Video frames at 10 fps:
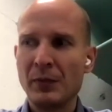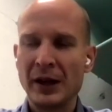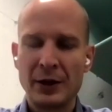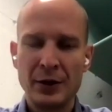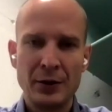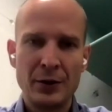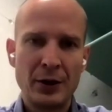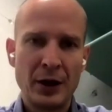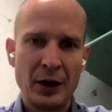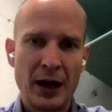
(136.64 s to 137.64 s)
make
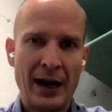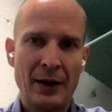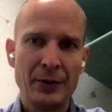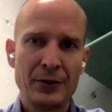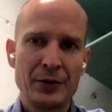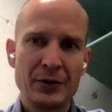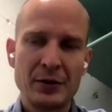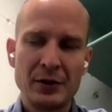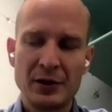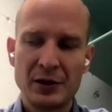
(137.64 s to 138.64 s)
your house
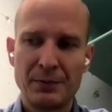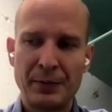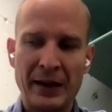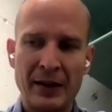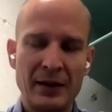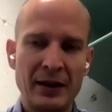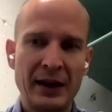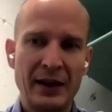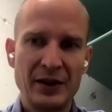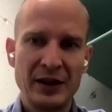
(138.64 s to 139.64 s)
spend
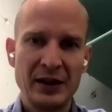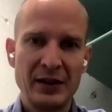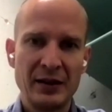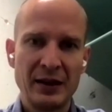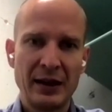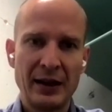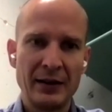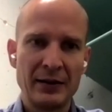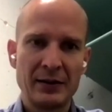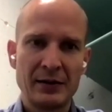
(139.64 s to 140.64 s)
energy at